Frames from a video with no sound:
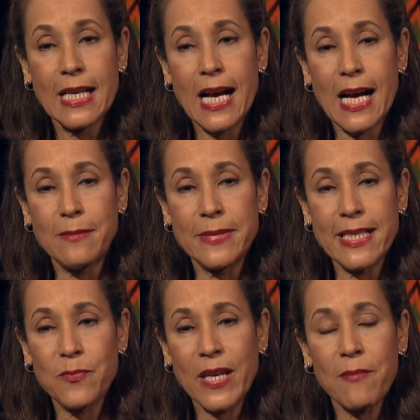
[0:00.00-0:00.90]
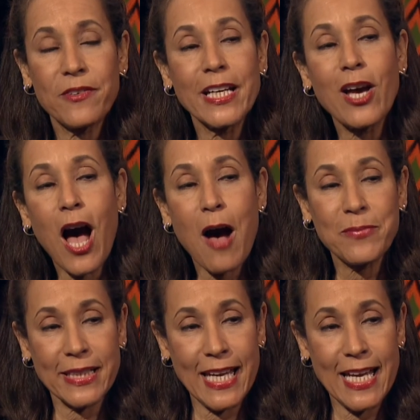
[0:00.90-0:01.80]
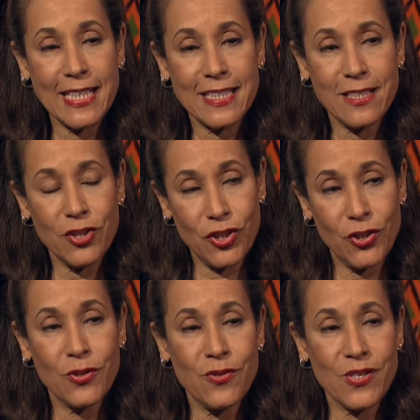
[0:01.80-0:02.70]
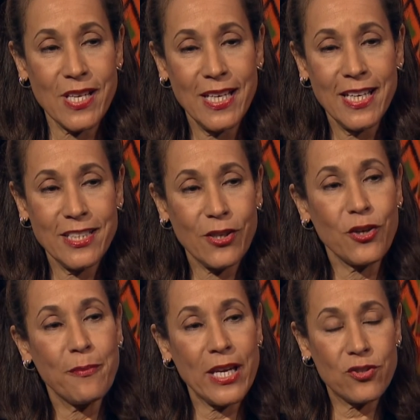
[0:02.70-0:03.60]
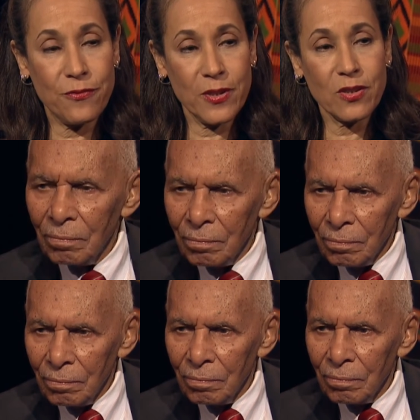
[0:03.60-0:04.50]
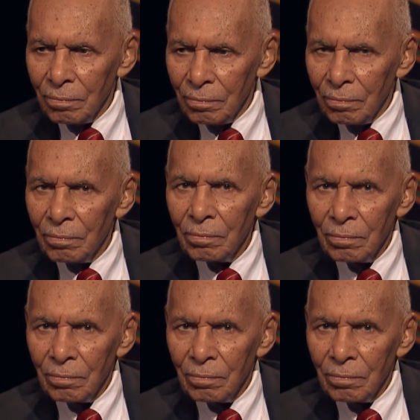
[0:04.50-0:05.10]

Um, it's become very complicated to choose. You know, your major field of study now. So one of the